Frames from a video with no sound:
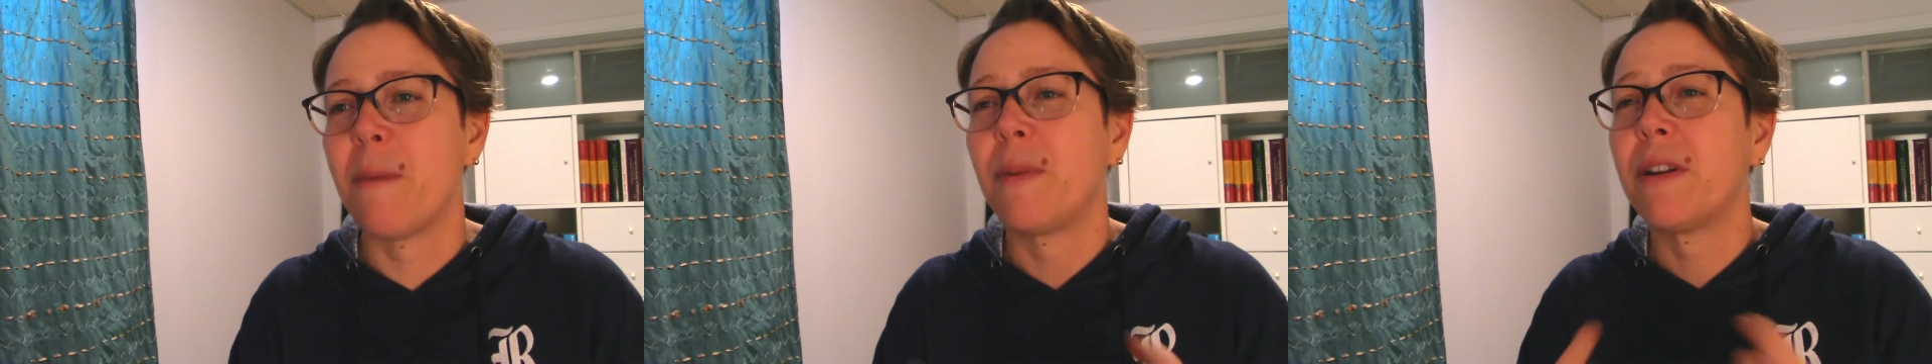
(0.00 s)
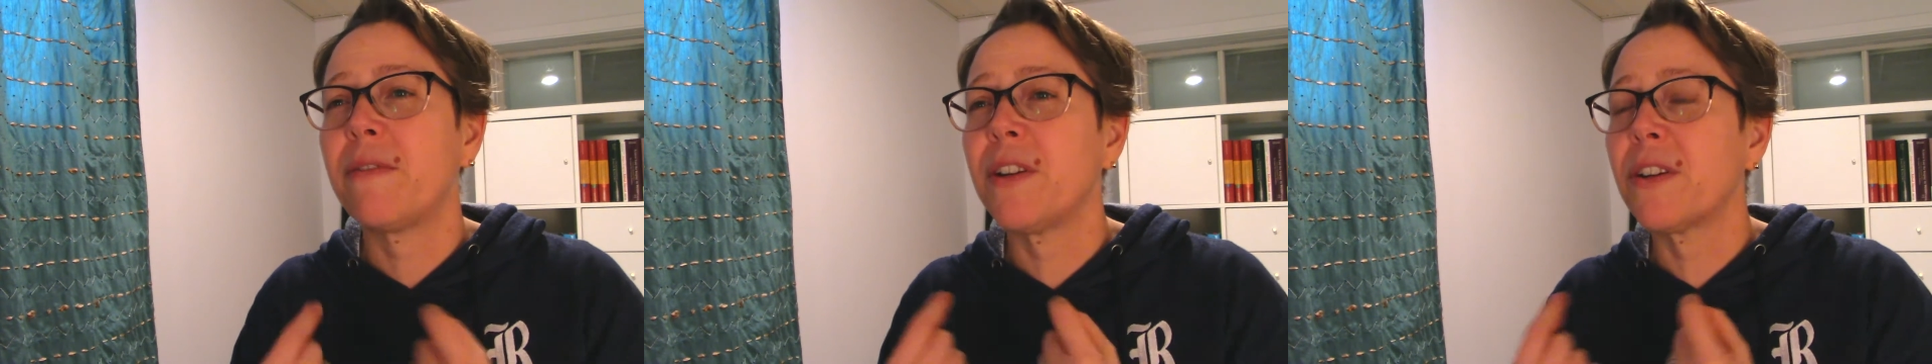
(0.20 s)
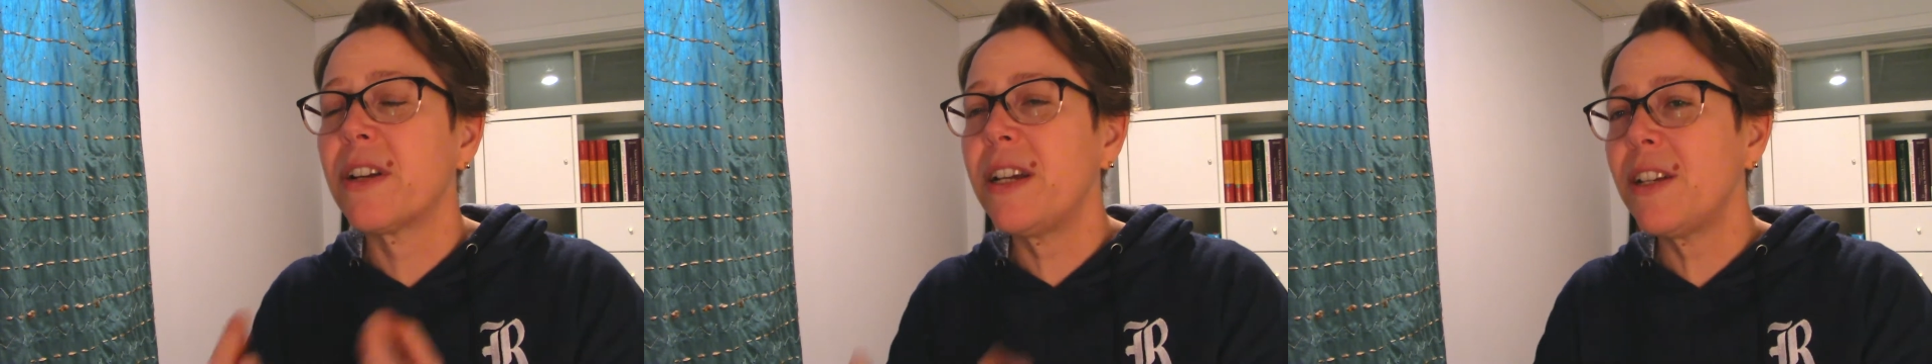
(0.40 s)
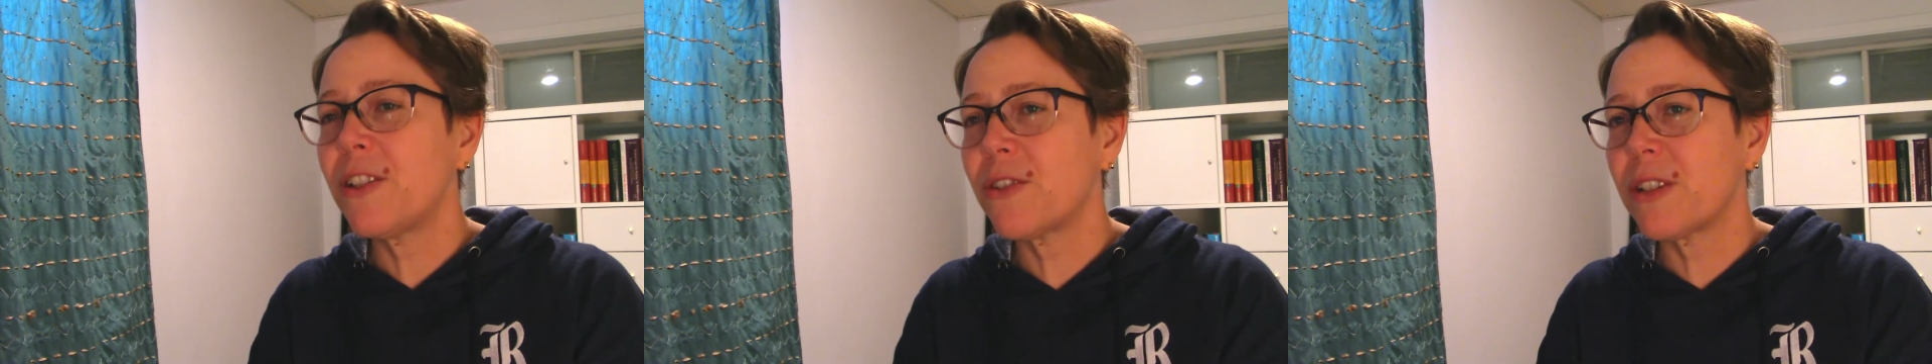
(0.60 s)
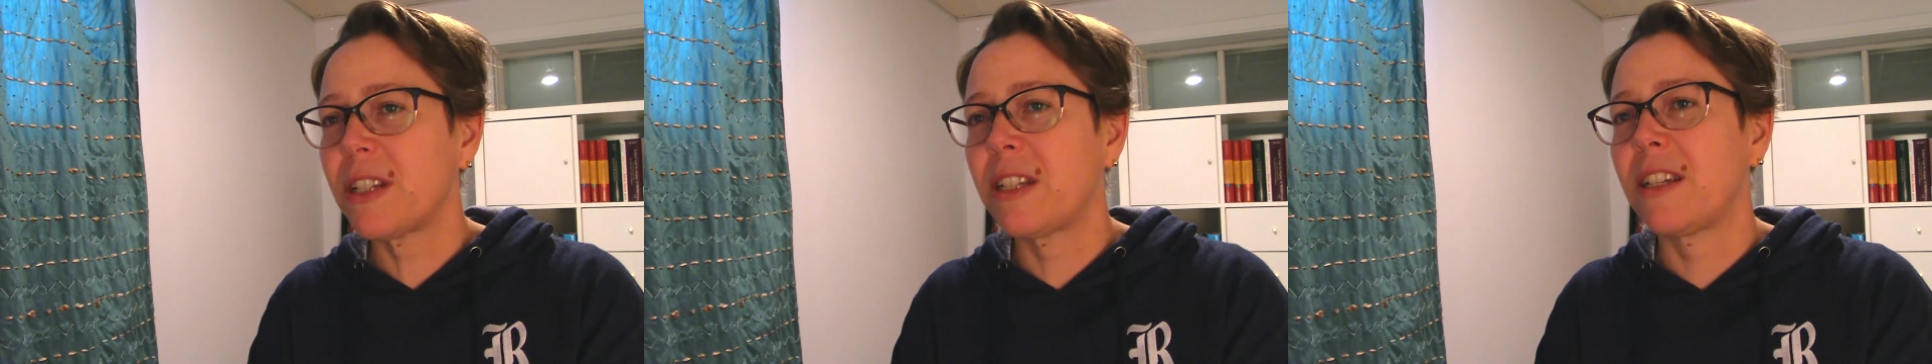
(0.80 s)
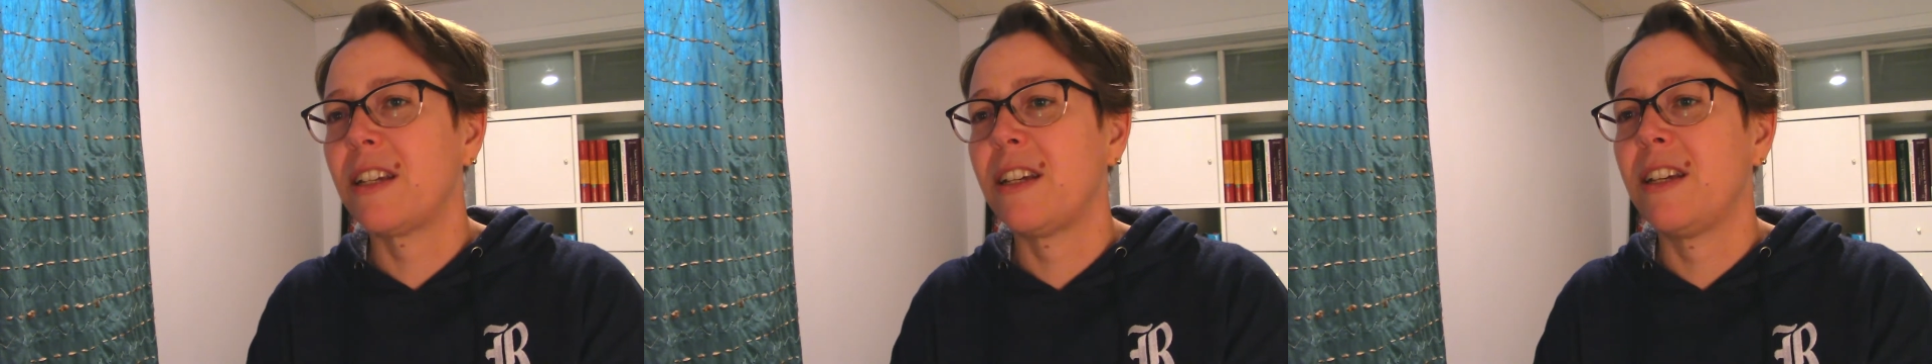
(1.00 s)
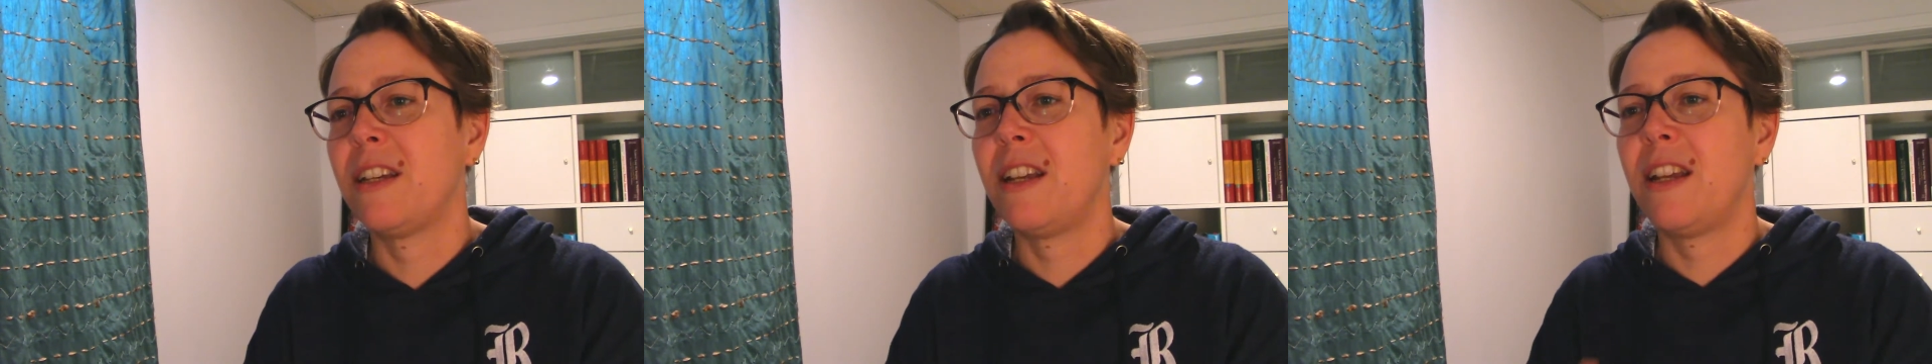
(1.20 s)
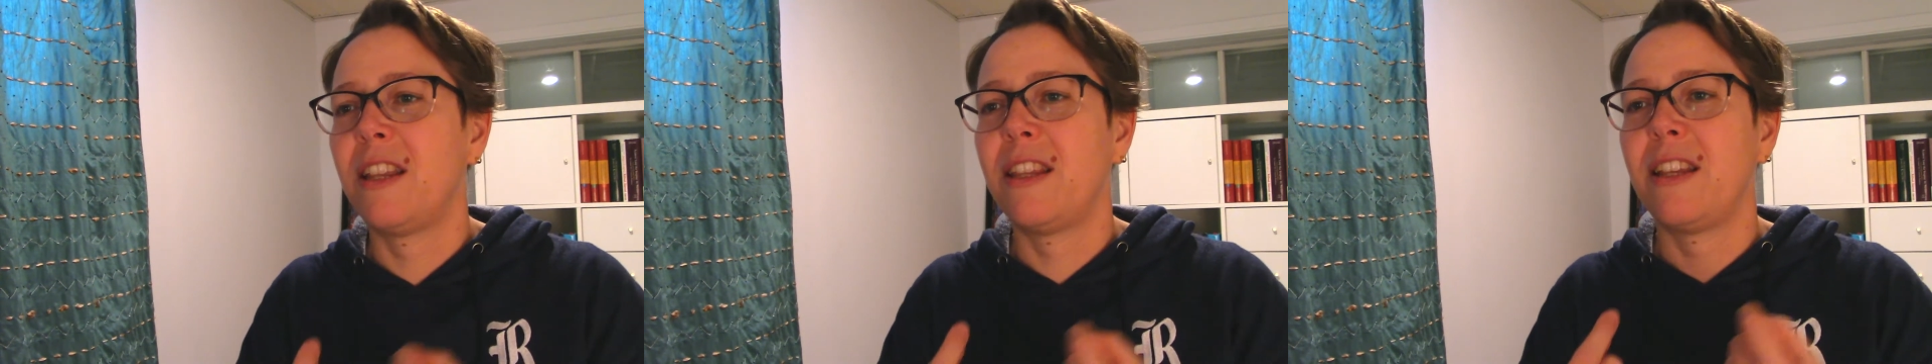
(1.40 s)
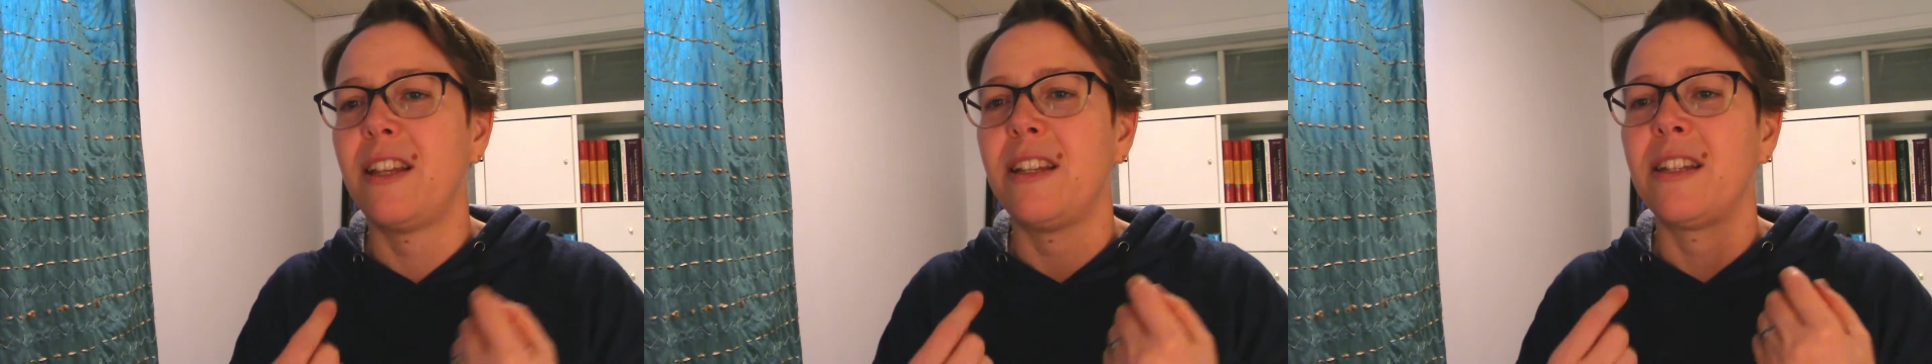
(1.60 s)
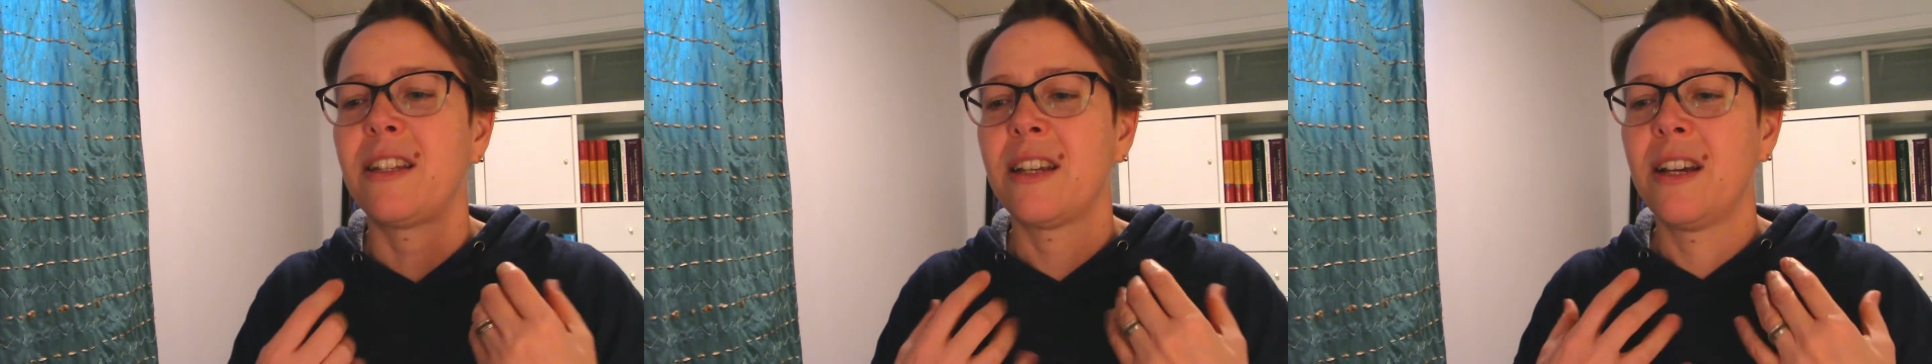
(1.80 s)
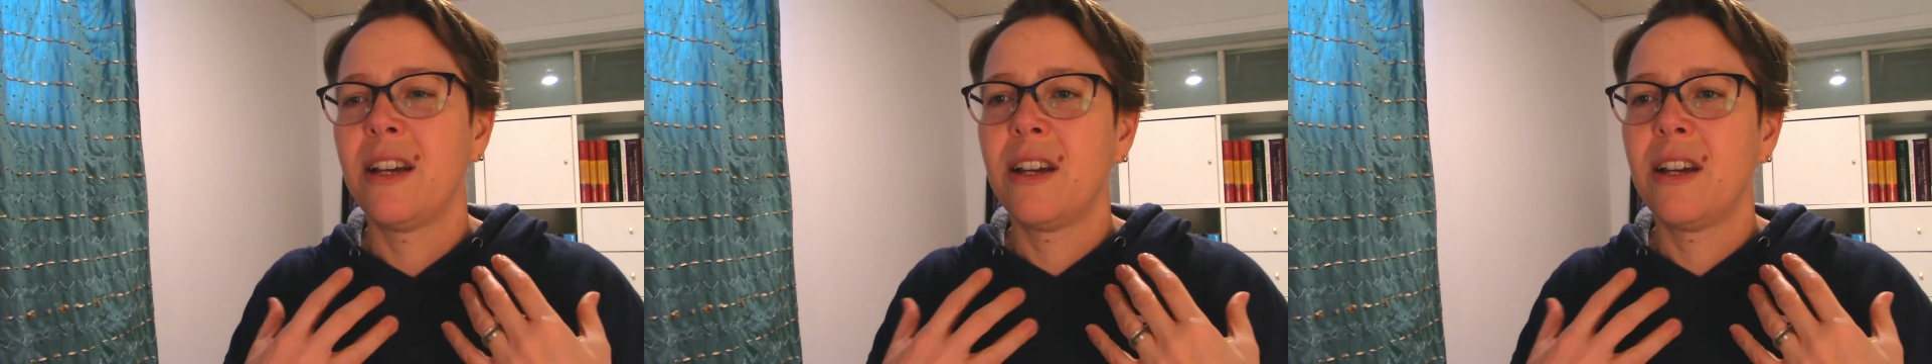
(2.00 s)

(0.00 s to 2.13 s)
but if you're interested in these